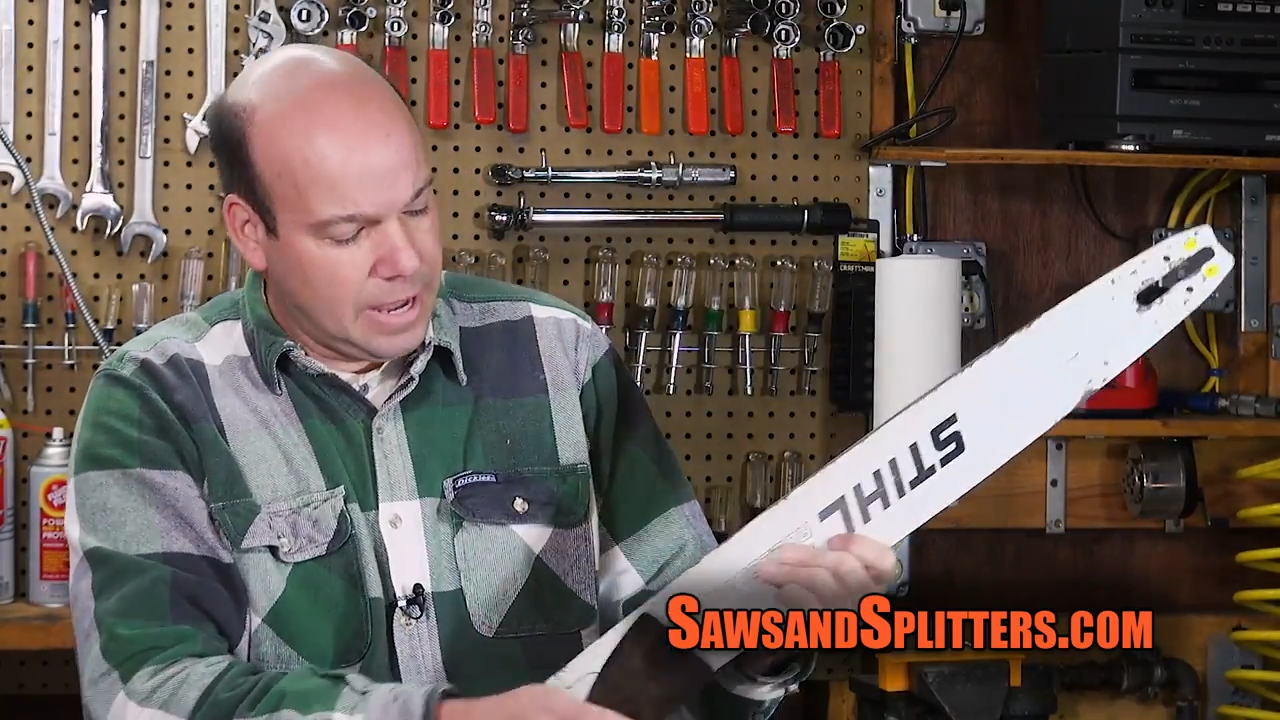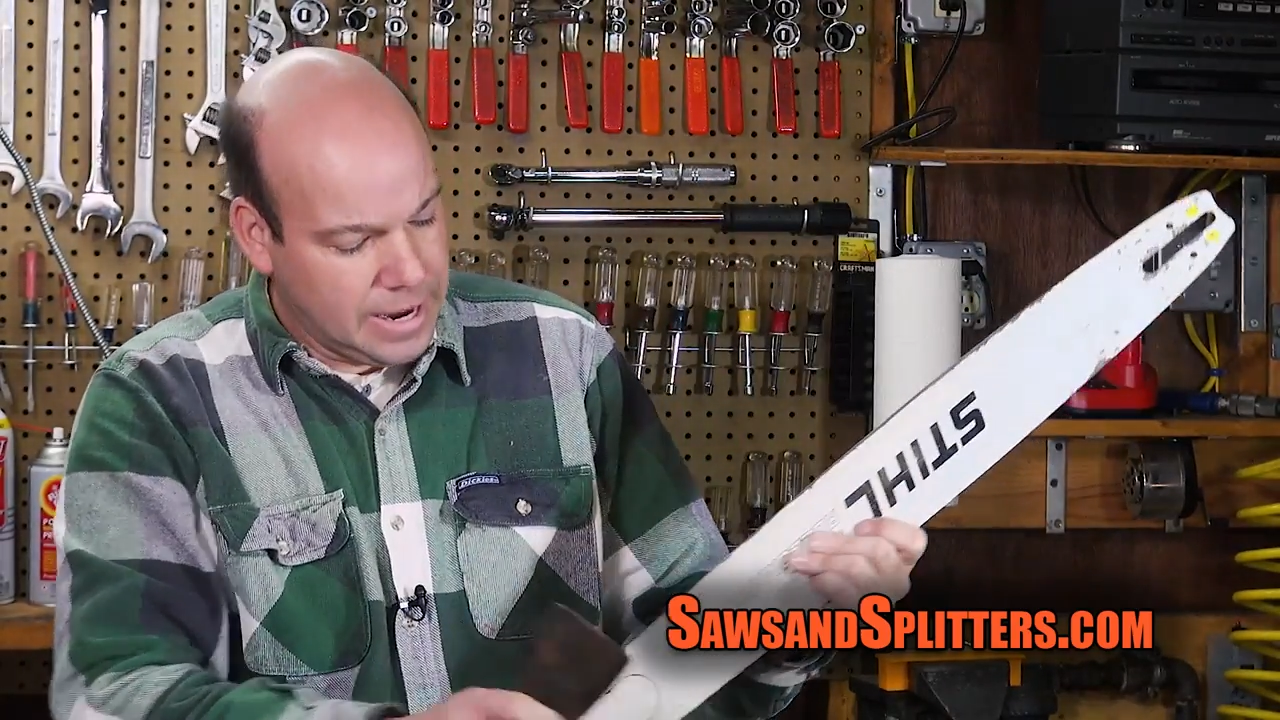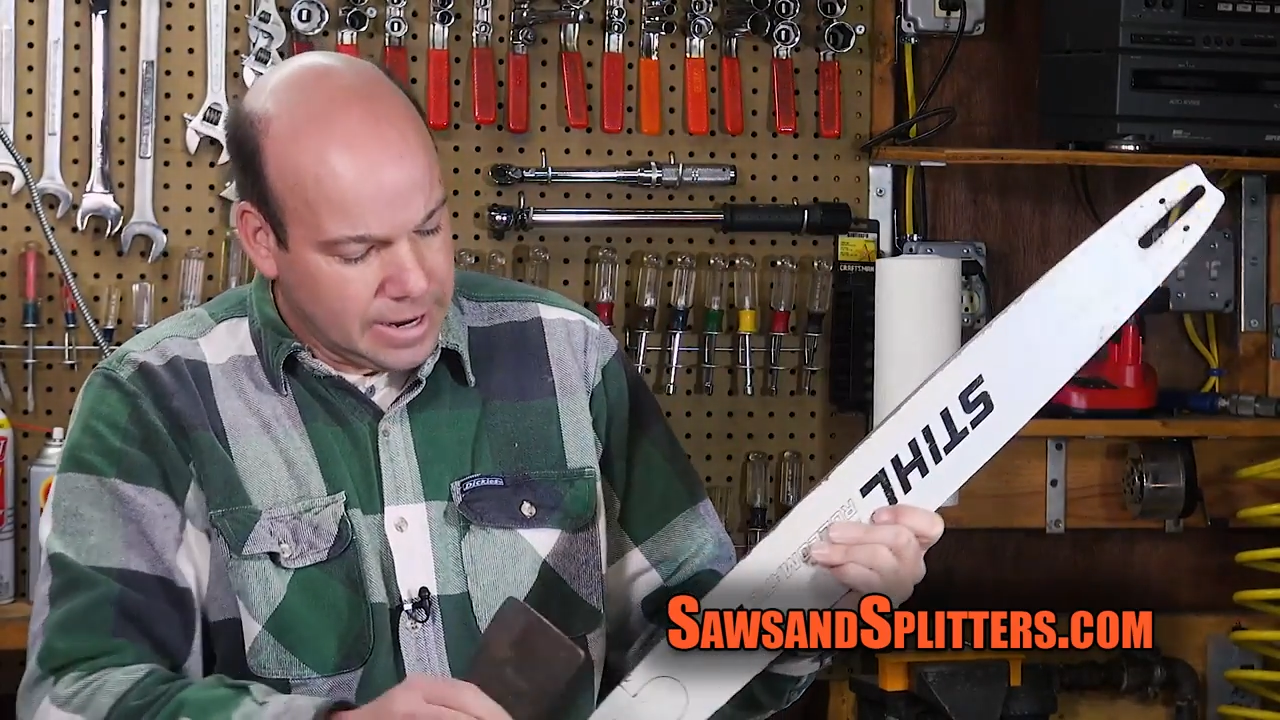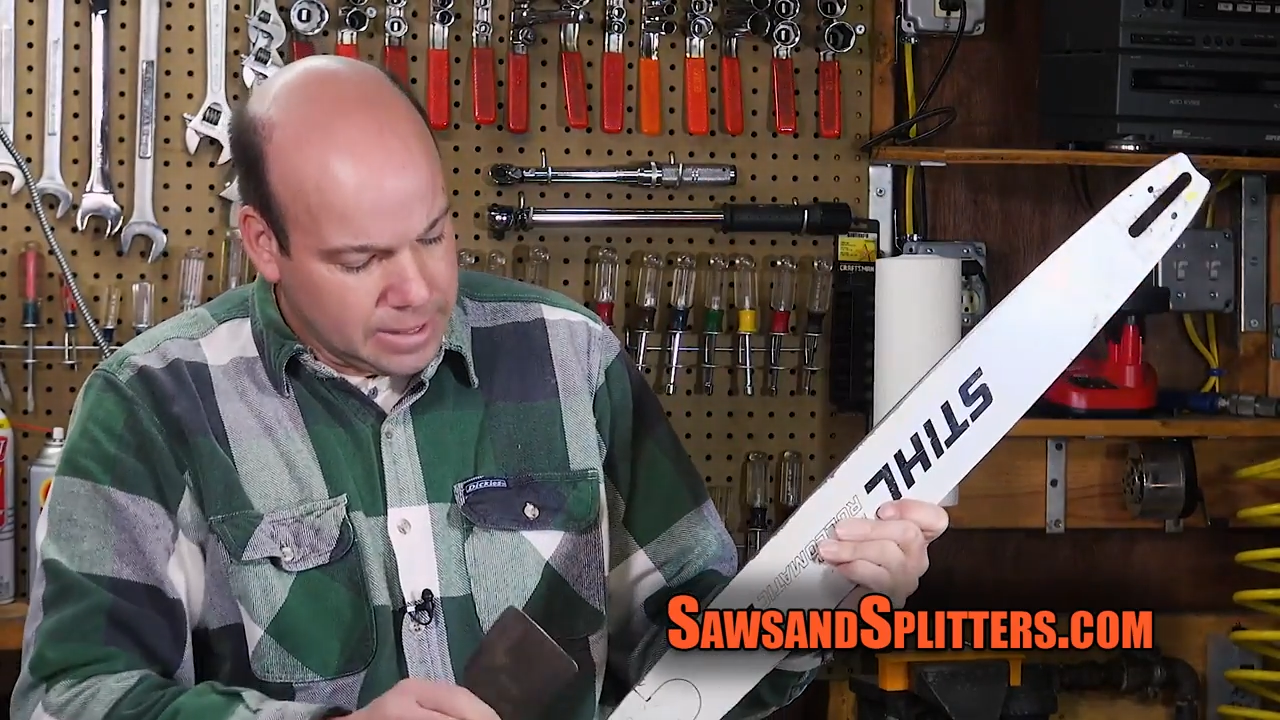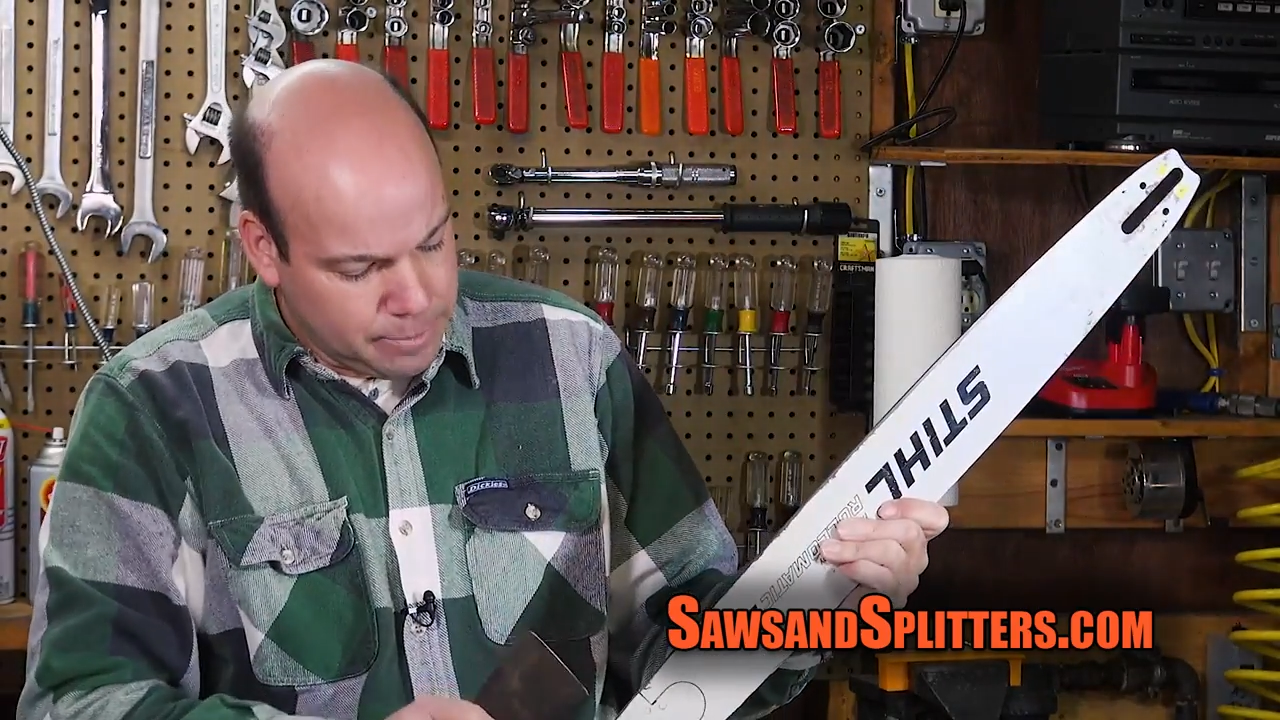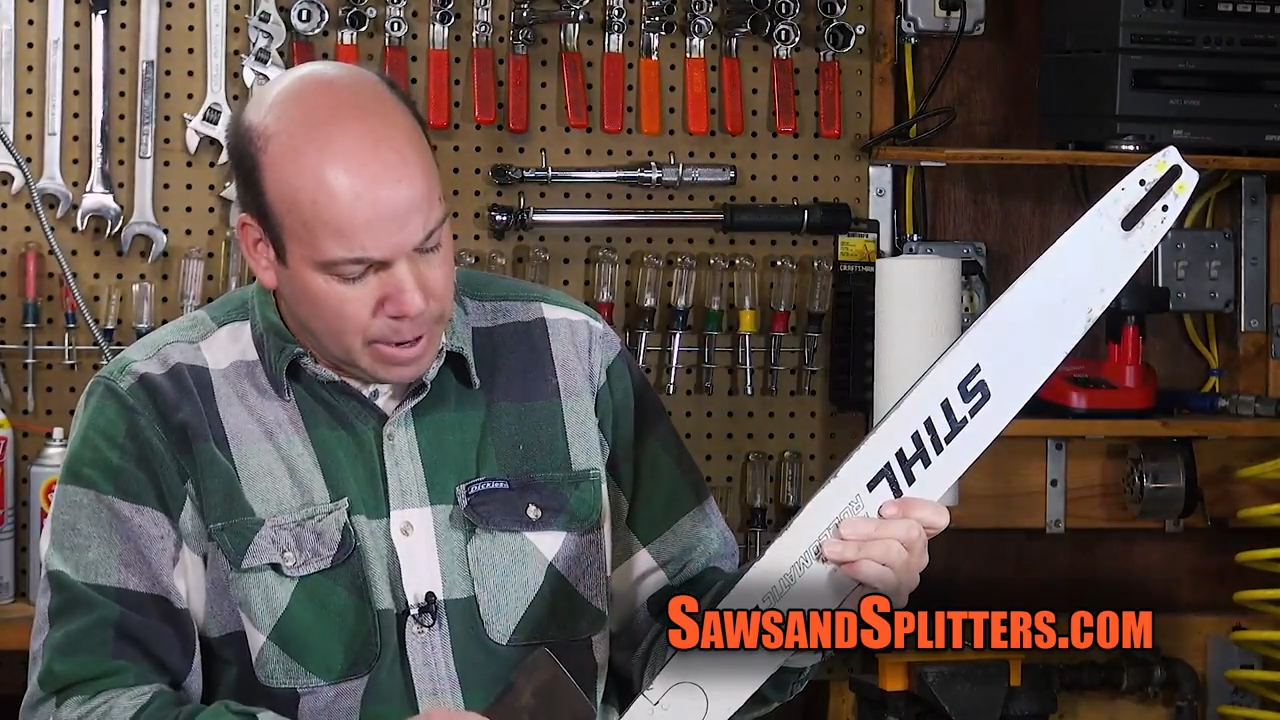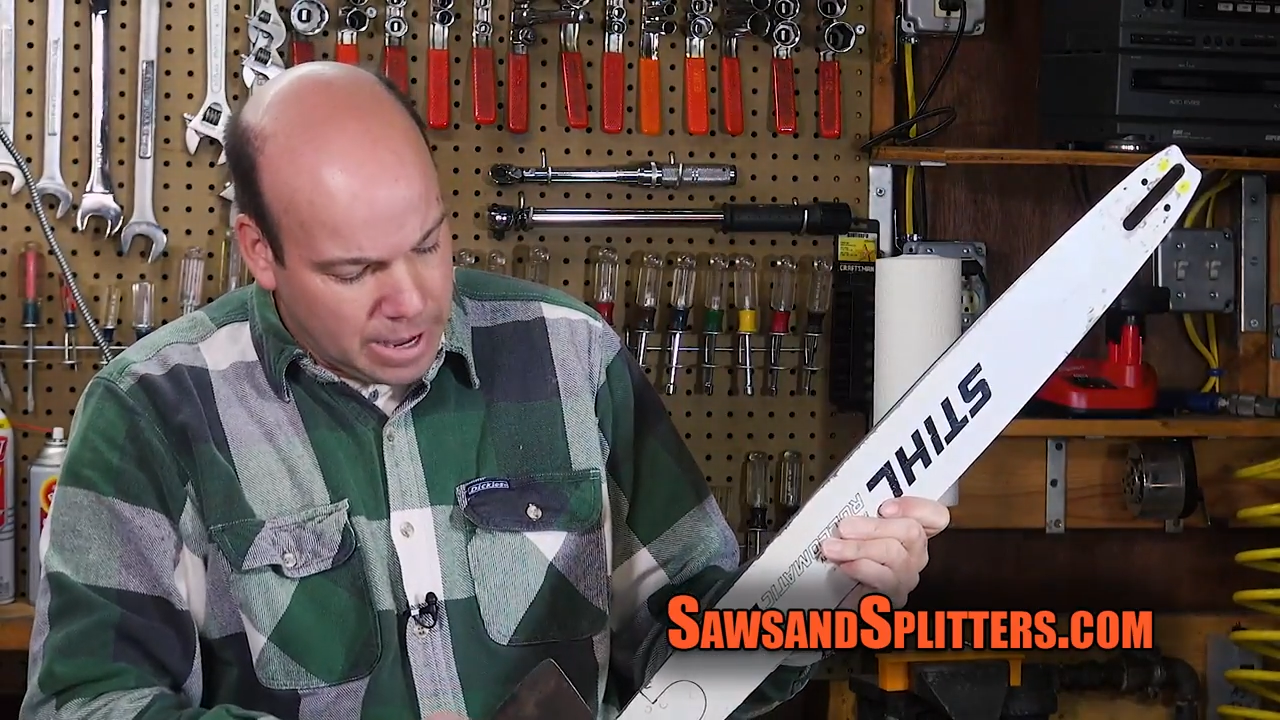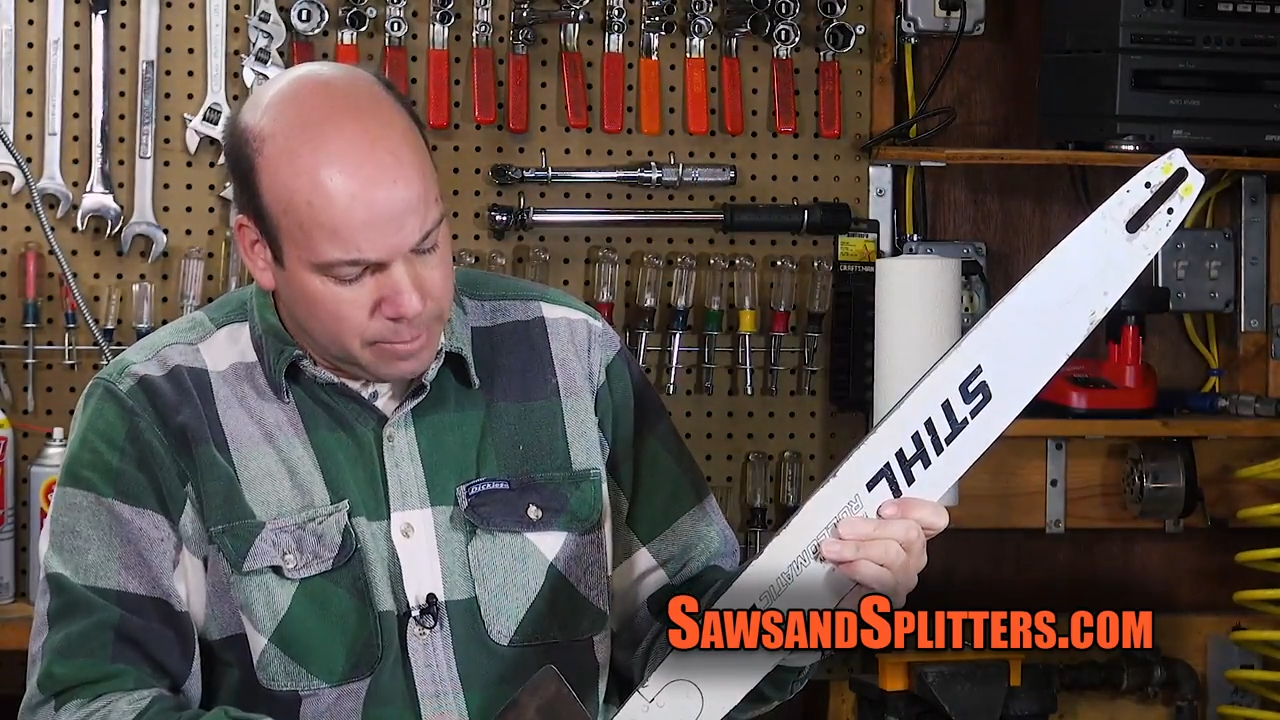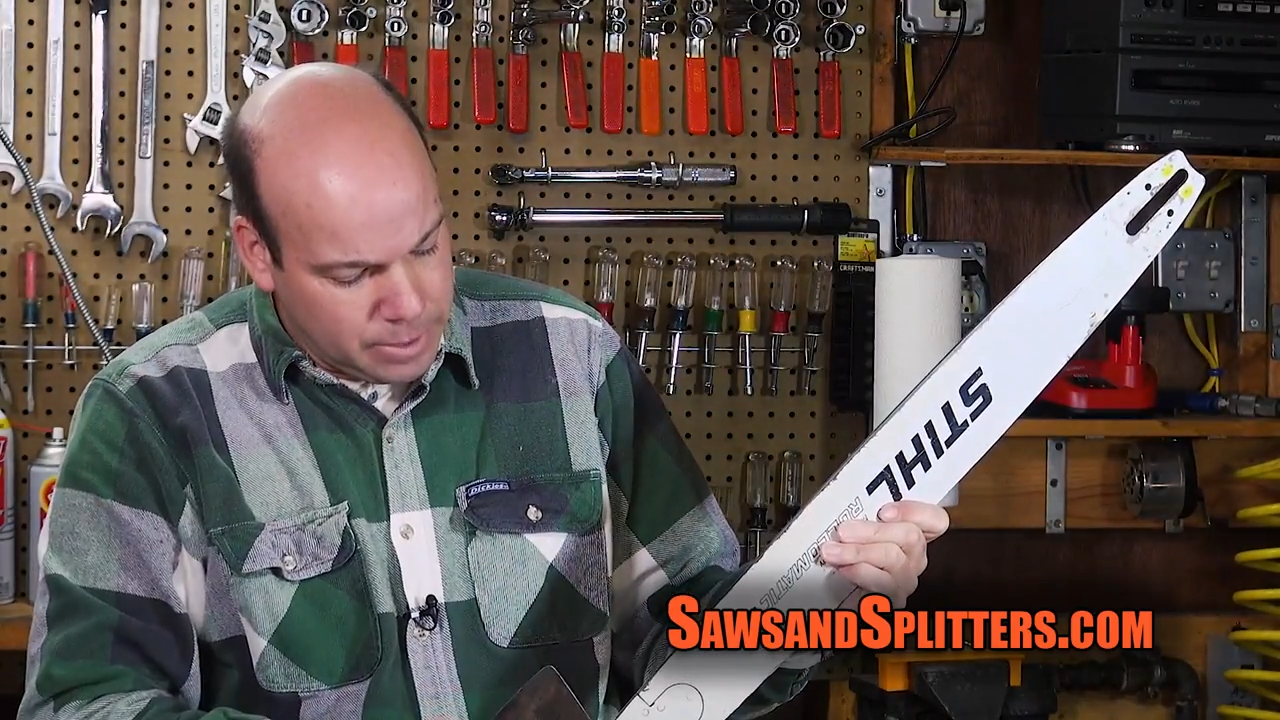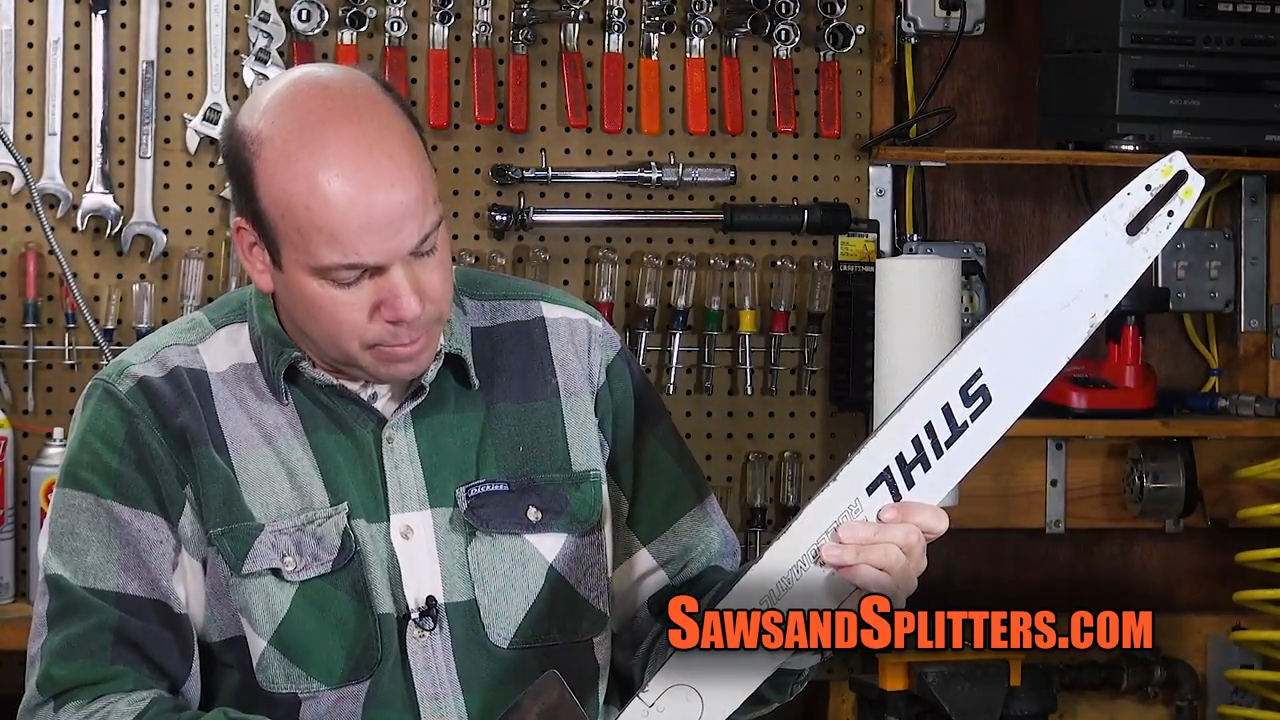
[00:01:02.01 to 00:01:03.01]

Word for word: and on the bottom